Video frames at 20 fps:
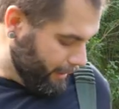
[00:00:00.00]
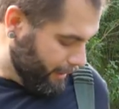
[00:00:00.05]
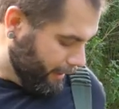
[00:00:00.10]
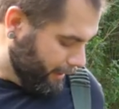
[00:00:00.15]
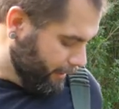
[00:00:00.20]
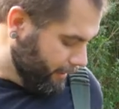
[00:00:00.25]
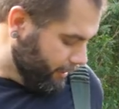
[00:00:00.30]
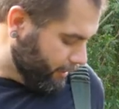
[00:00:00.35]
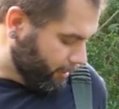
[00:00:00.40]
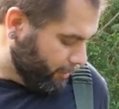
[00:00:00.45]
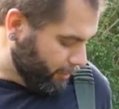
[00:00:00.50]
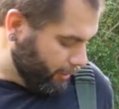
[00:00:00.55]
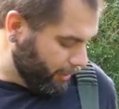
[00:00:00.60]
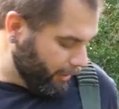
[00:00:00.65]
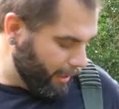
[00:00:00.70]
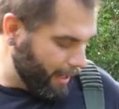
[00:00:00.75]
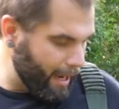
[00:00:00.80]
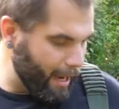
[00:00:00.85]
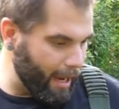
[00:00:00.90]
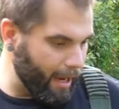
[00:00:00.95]
In this
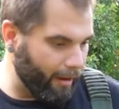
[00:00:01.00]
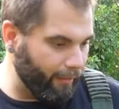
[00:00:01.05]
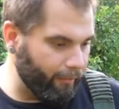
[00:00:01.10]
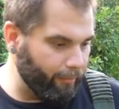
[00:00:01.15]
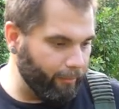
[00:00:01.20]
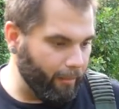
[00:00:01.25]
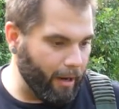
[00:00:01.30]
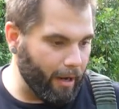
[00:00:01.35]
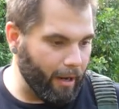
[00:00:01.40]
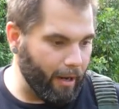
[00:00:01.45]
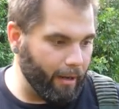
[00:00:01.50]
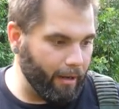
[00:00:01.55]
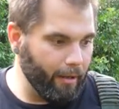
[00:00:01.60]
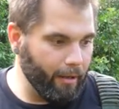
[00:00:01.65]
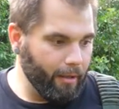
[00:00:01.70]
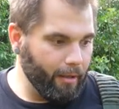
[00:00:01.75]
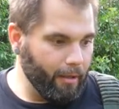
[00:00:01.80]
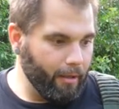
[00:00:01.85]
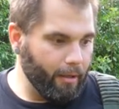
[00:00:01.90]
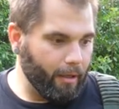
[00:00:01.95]
one, I have my
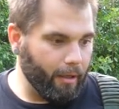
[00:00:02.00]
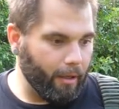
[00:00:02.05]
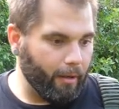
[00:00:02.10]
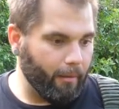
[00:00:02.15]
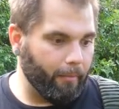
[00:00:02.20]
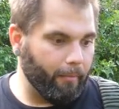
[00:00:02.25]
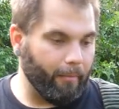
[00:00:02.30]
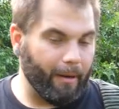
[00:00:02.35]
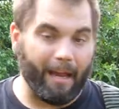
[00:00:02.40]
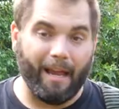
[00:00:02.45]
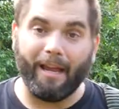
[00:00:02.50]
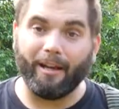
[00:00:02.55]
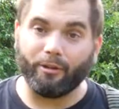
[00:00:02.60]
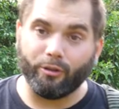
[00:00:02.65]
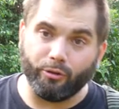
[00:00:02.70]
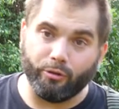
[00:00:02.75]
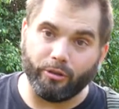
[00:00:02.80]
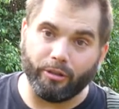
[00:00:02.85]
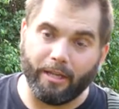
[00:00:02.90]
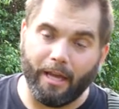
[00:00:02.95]
uh, my
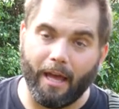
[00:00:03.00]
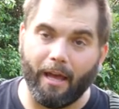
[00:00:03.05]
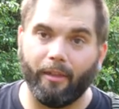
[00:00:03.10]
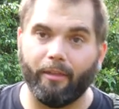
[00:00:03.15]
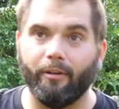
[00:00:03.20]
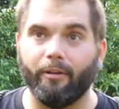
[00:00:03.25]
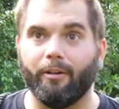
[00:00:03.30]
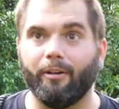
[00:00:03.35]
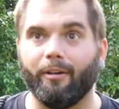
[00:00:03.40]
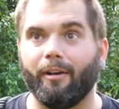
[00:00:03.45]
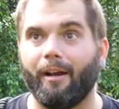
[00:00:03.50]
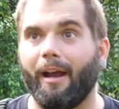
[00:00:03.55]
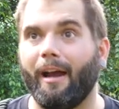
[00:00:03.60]
extra tether.